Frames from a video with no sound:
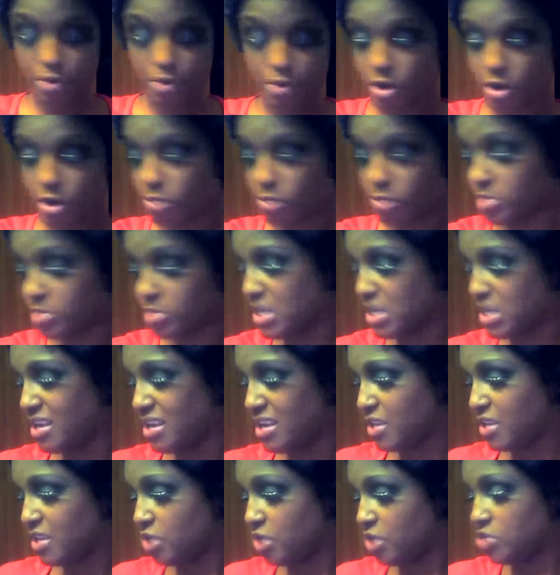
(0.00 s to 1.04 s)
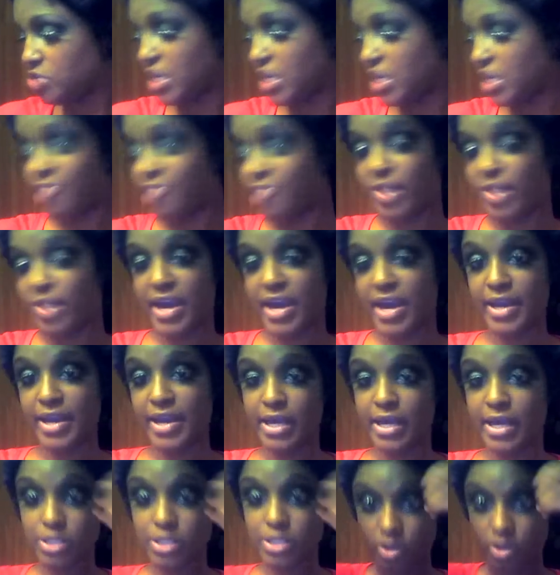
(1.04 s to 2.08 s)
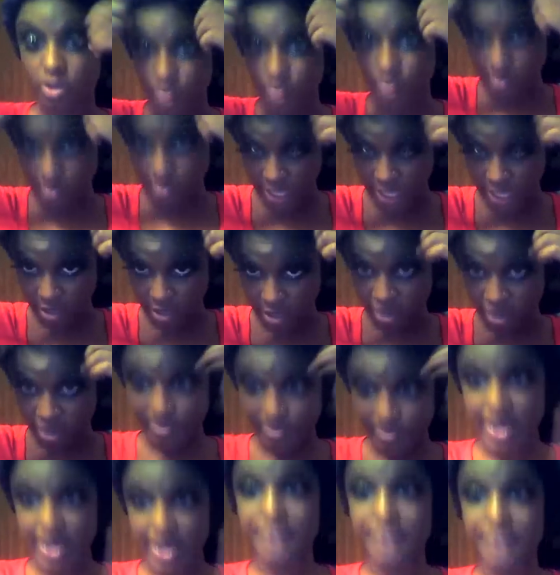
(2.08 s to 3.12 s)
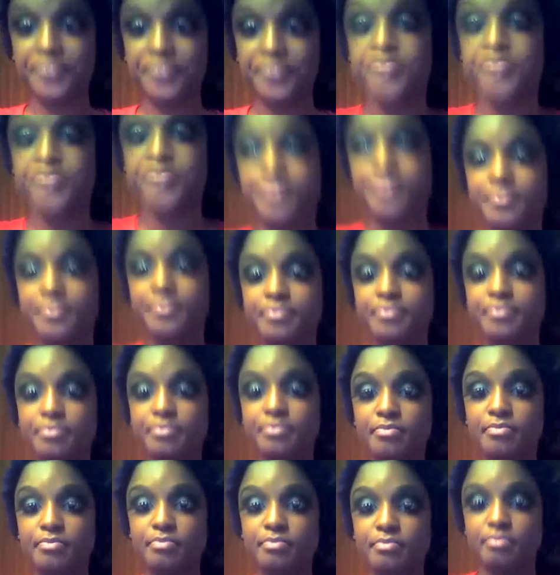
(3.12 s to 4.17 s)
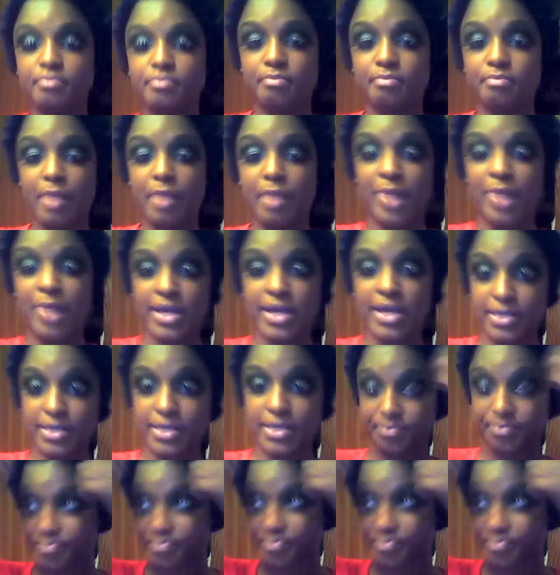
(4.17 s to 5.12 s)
combs. They usually give me a headache. So I'm taking off my bonnet.